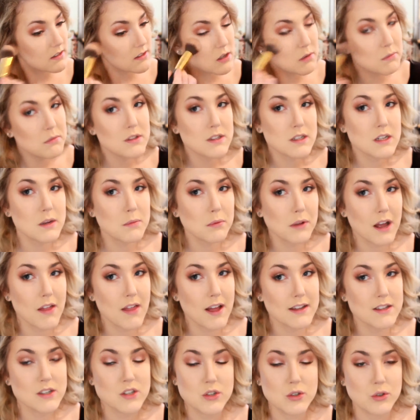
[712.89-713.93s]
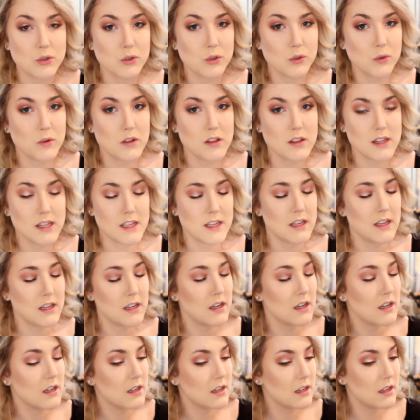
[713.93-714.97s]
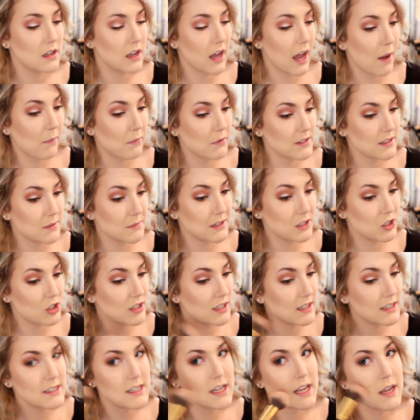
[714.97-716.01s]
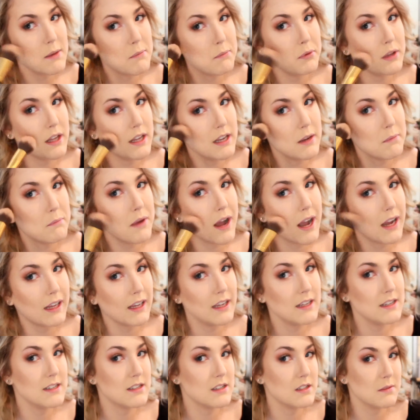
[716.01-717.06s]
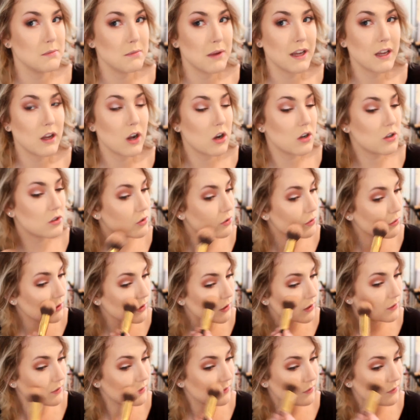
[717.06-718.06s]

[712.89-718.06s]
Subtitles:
So I'm just going to apply that to the apples of my cheeks and blend it back into my contour.